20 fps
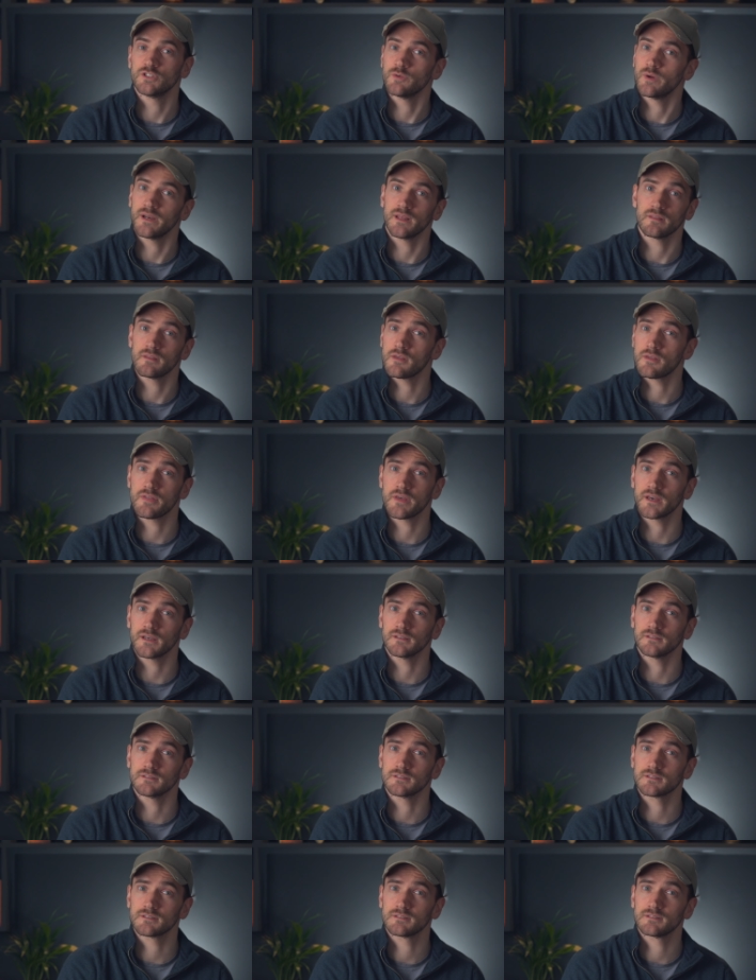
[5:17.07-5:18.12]
to do any of the
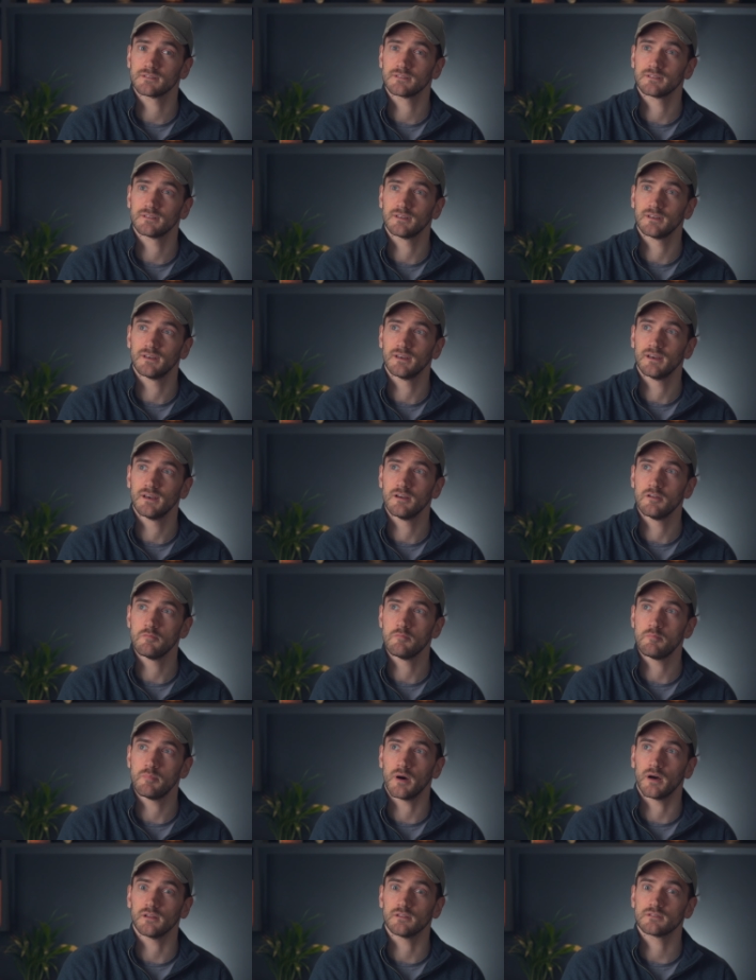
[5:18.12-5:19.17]
things,
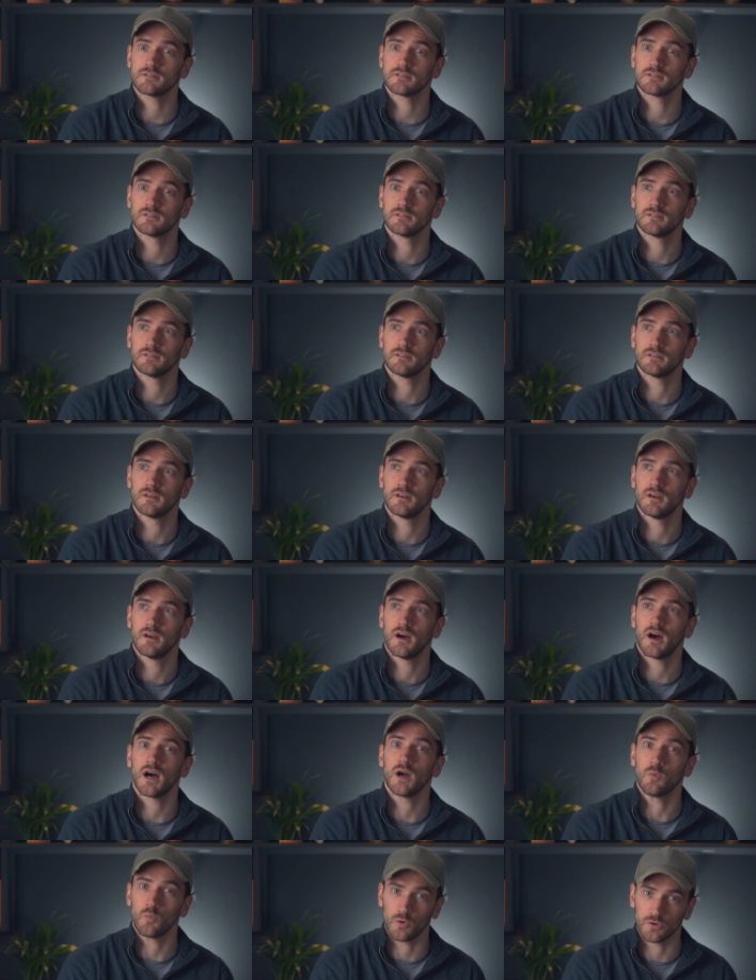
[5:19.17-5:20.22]
but
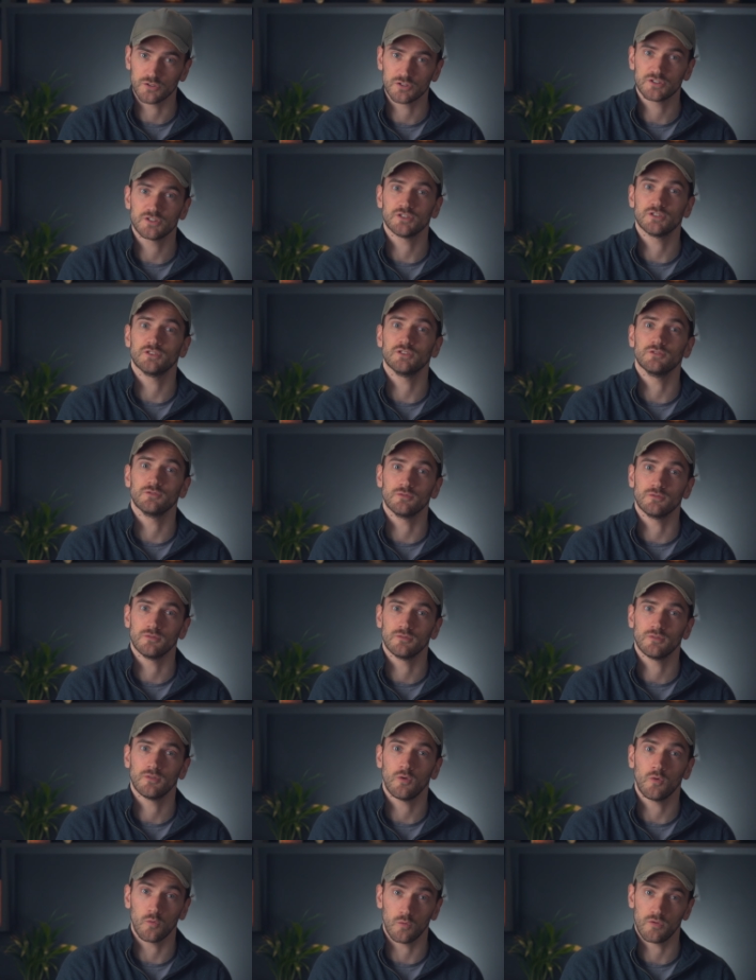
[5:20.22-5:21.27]
I want to do
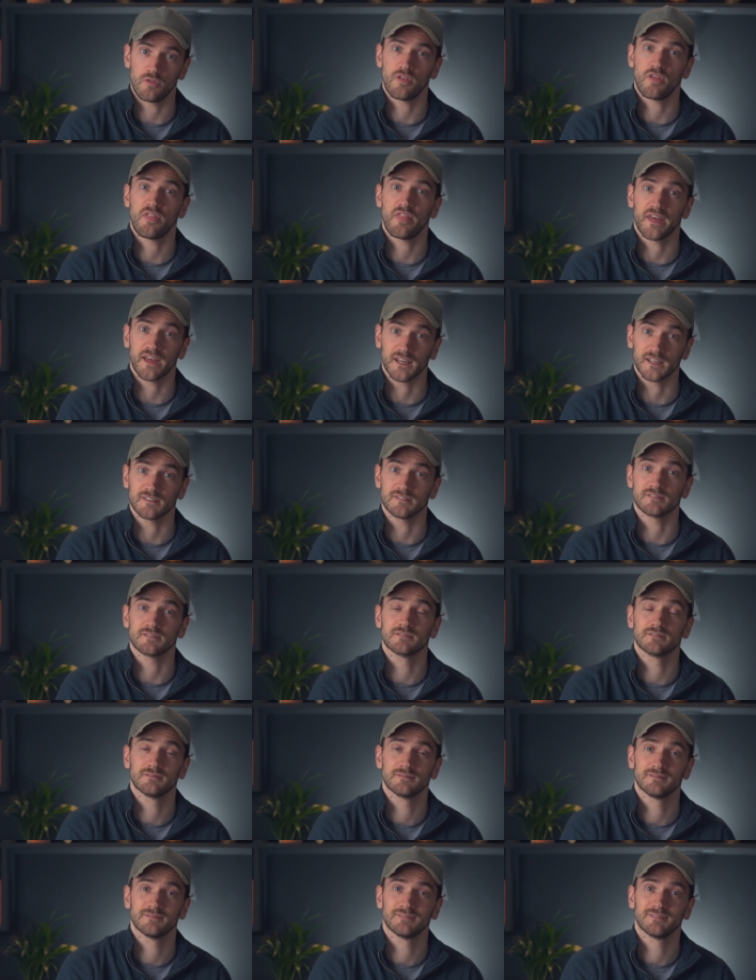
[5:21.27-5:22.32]
all of the things.
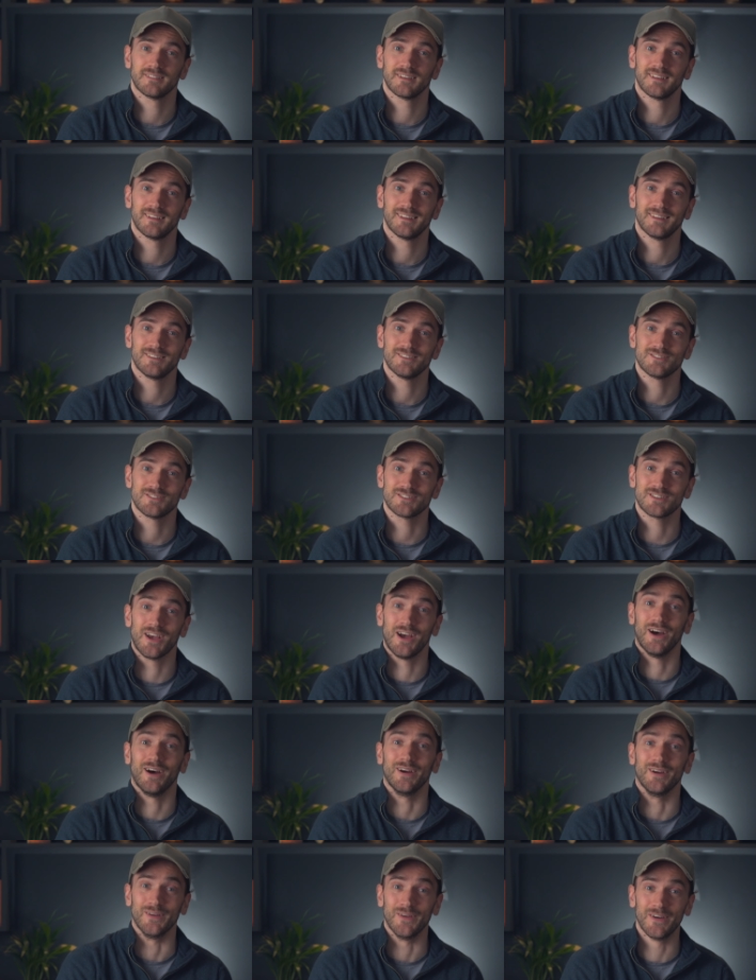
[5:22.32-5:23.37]

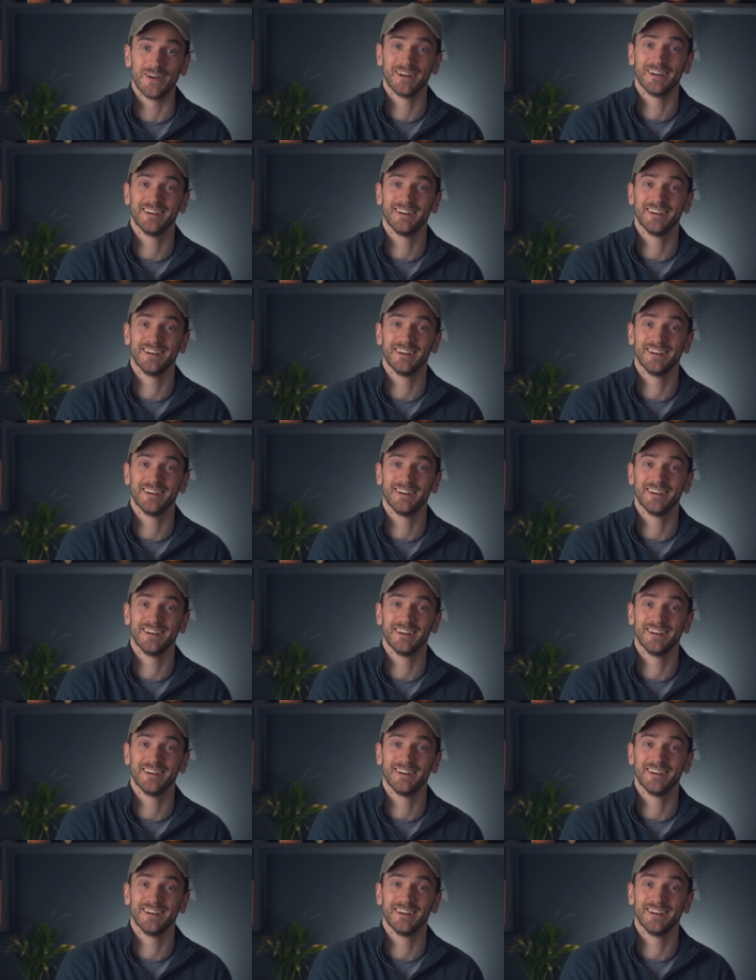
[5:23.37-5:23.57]
So